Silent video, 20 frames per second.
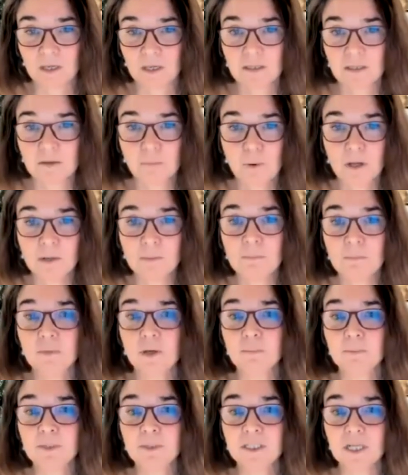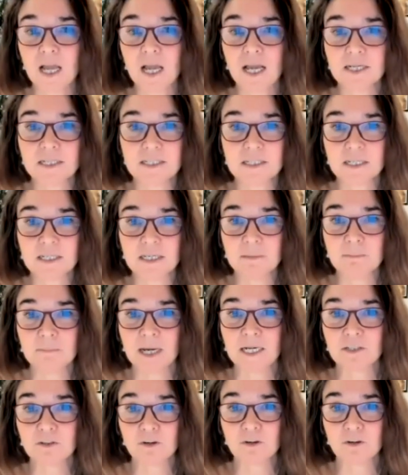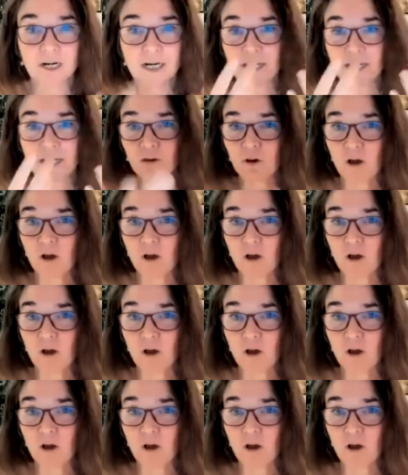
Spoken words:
The one moment I see my darling